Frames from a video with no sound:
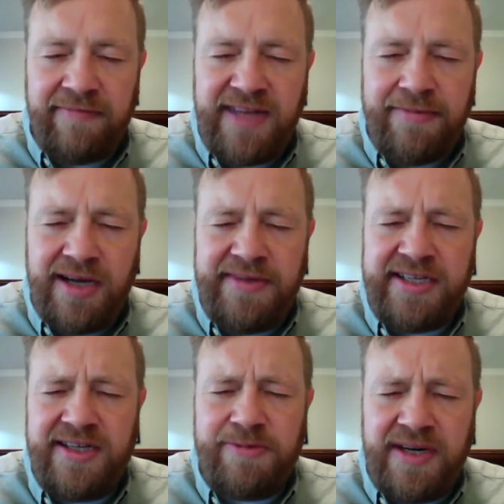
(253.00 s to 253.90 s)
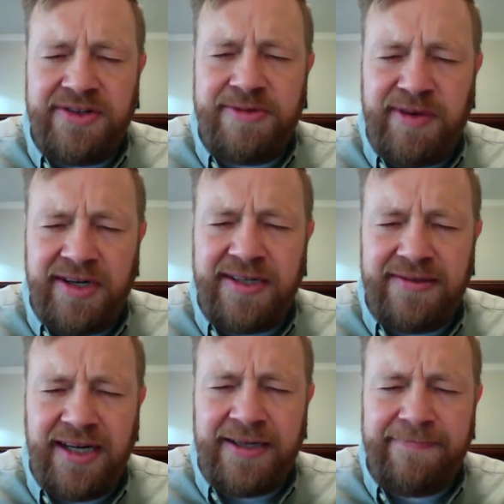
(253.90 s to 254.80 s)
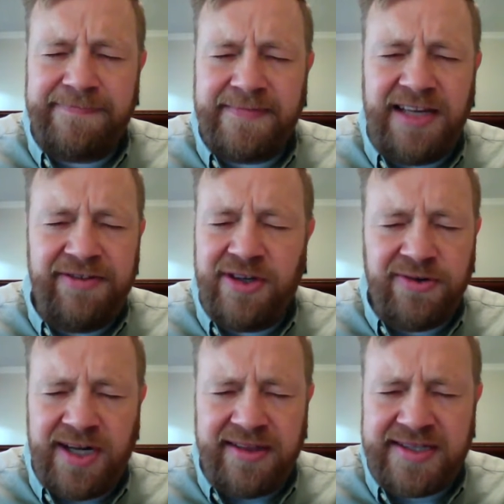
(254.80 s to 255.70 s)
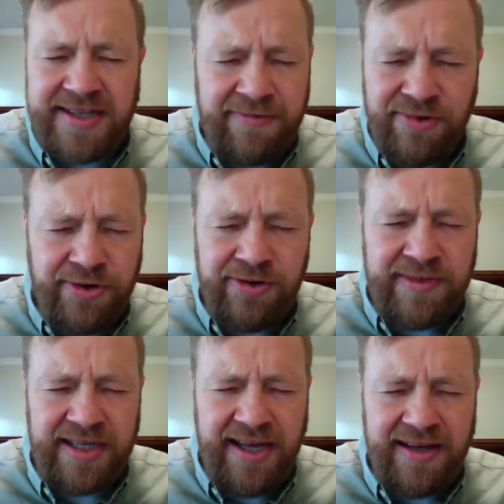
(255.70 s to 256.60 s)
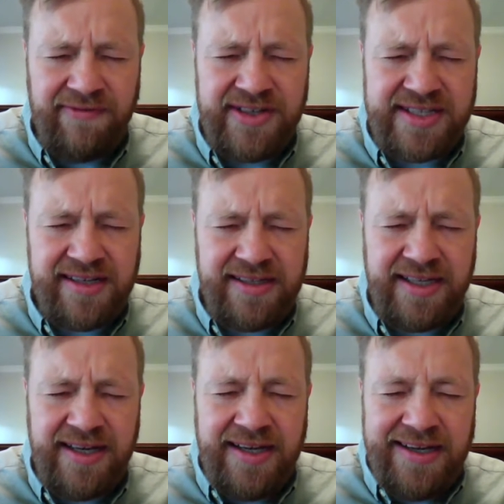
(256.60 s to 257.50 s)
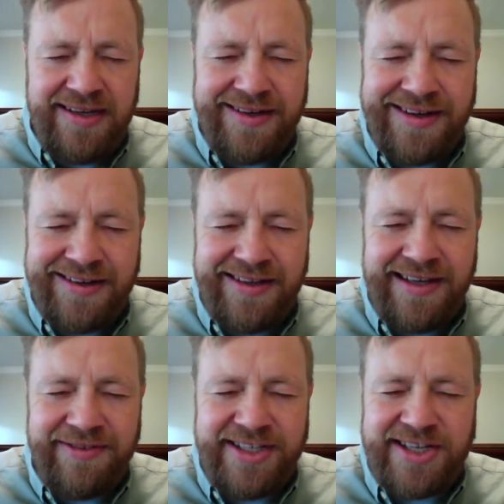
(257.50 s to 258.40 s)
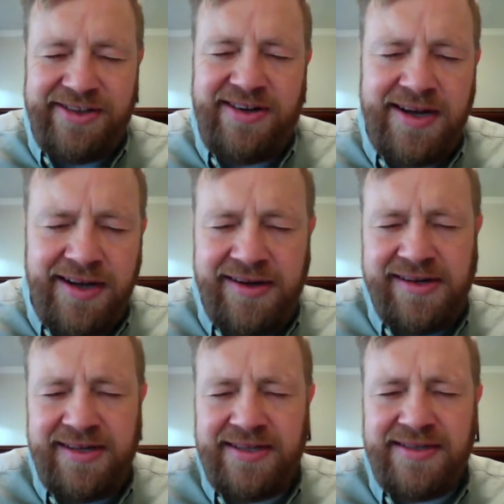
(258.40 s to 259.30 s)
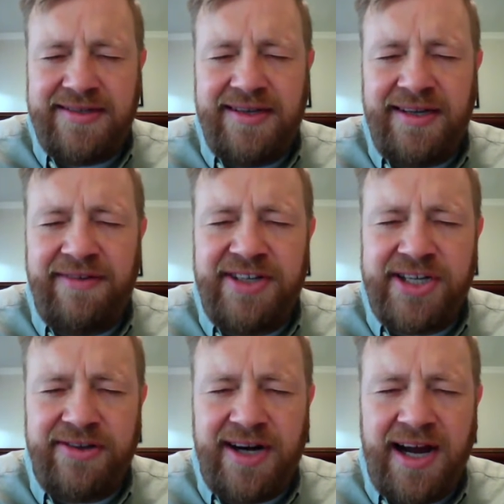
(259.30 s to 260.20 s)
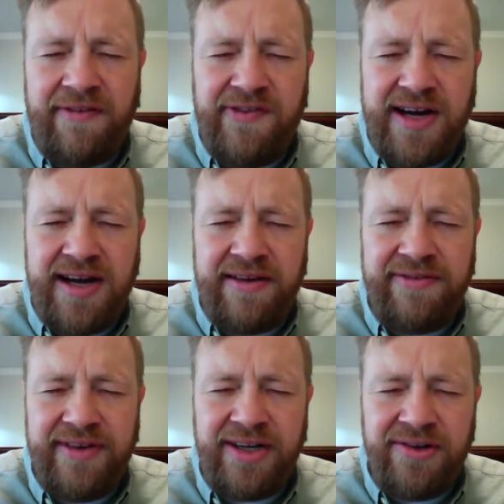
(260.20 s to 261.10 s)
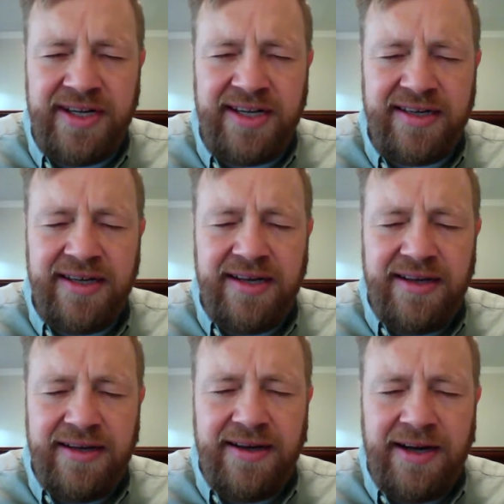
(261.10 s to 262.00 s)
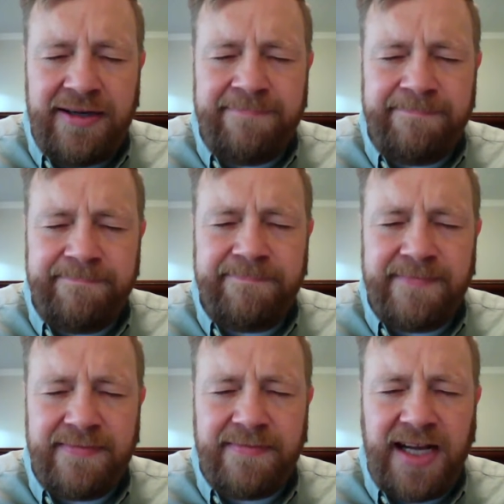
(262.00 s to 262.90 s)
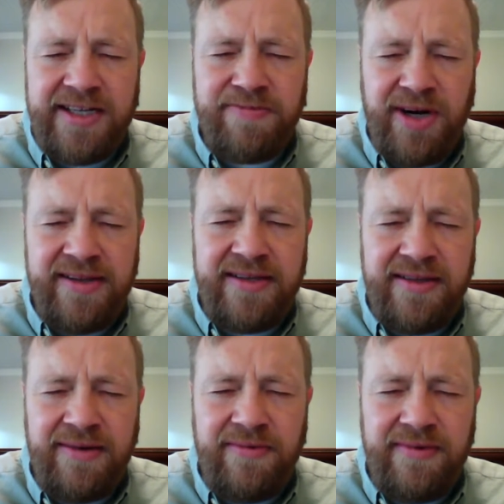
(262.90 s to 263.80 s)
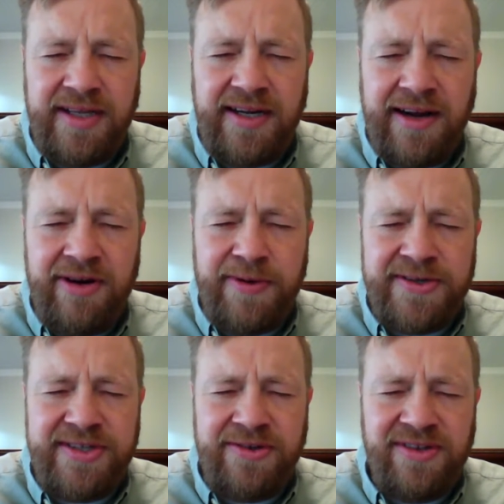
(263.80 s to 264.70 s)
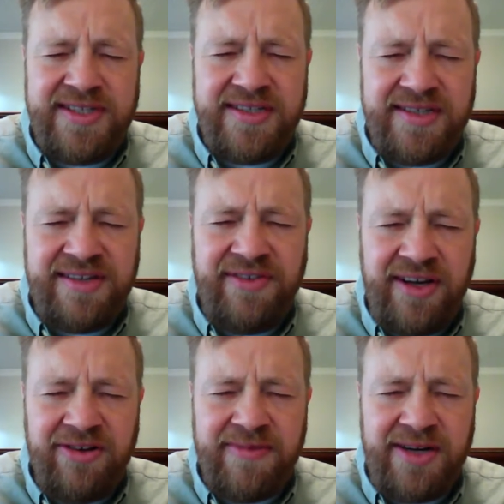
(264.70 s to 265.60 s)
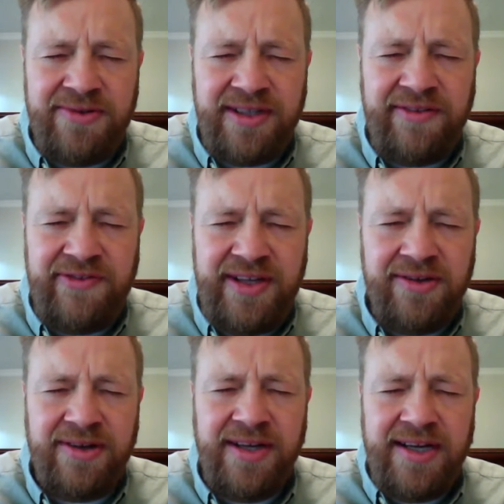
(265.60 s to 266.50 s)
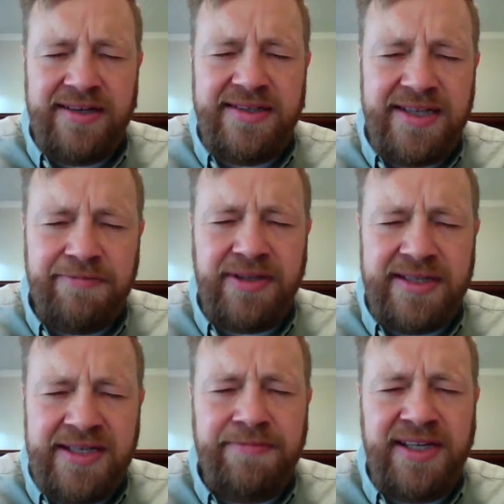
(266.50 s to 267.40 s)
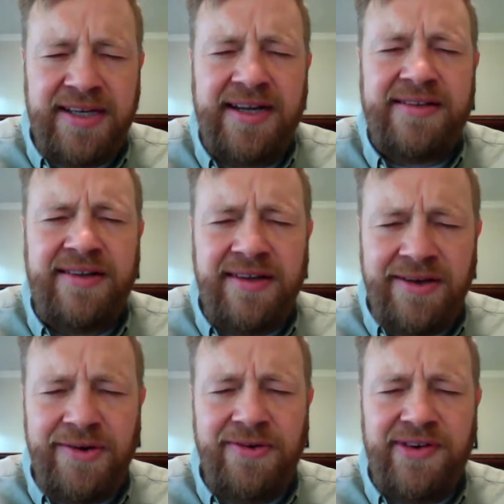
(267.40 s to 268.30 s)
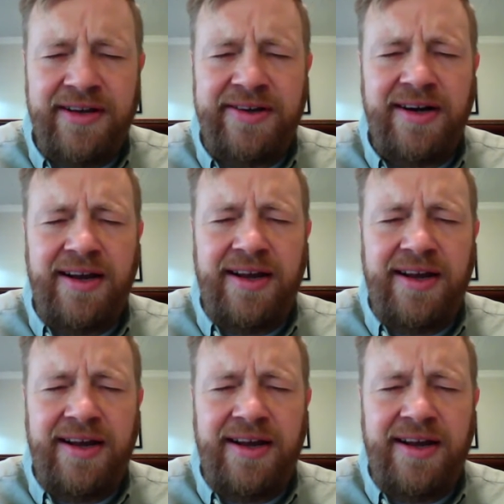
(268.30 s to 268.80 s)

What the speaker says: they might be touched by your Spirit, God, even though we're not in the same room and can't physically give each other a hug and give each other a high five and a greeting. I just pray that every person who listens to this video might really feel deeply, deeply connected to you, Father,